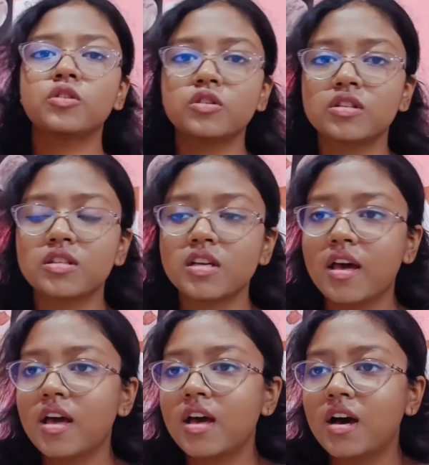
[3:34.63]
yeah, you
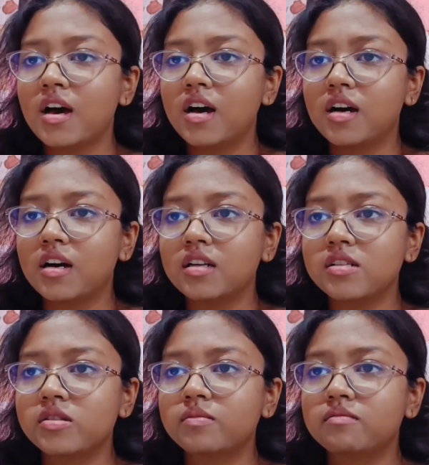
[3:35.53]

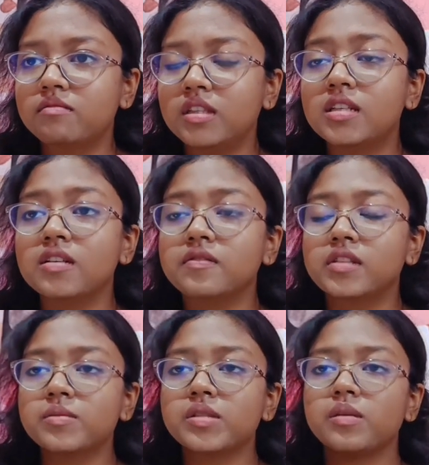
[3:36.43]
could
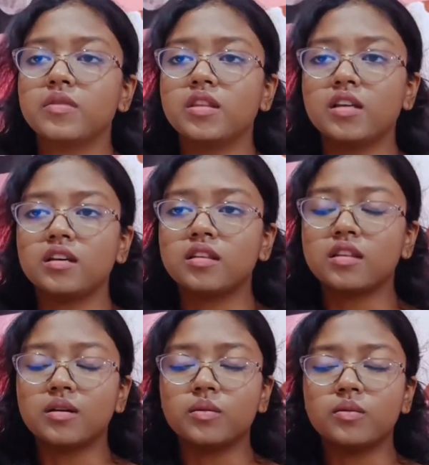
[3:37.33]
gift them
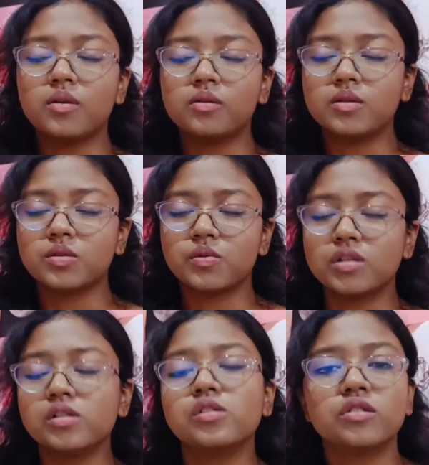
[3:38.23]
something they
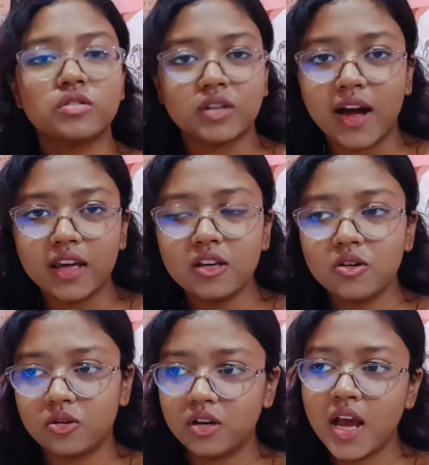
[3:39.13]
always wanted to
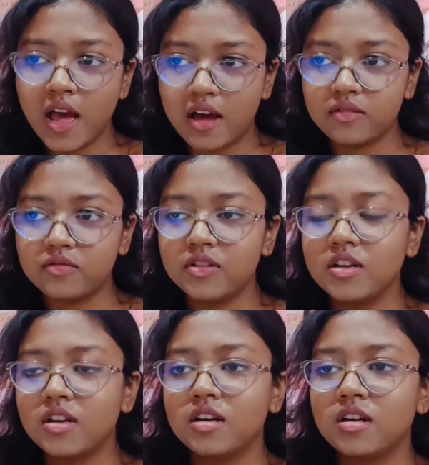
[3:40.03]
try or
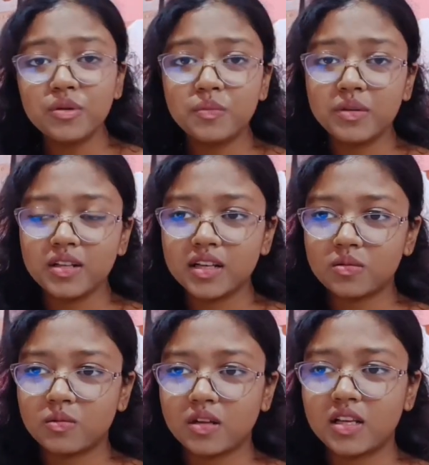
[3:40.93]
have. It would
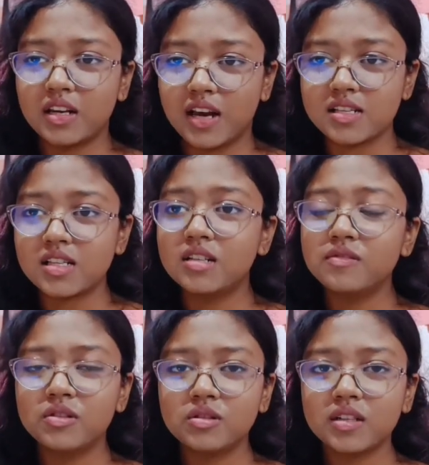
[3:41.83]
be like really
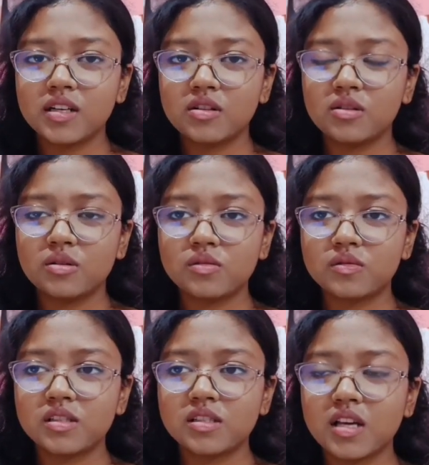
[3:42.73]
nice. And if you're
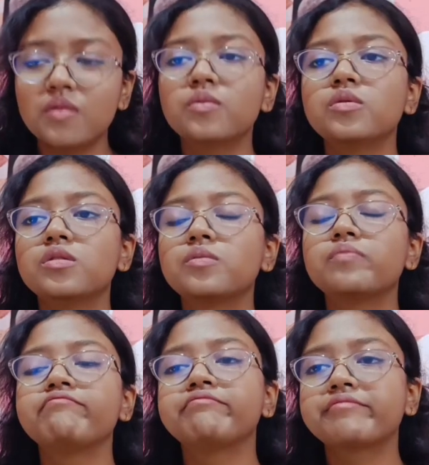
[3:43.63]
like close friends, that
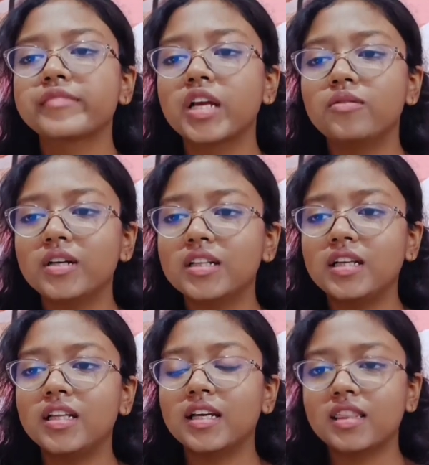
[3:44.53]
would
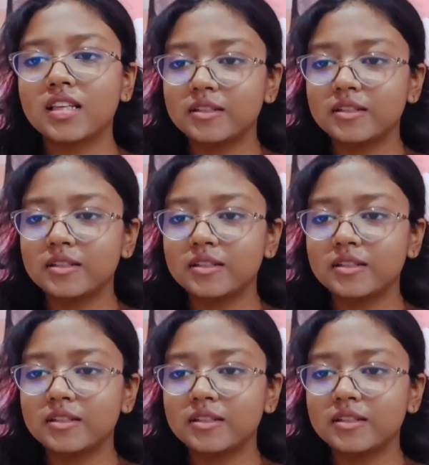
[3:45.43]
really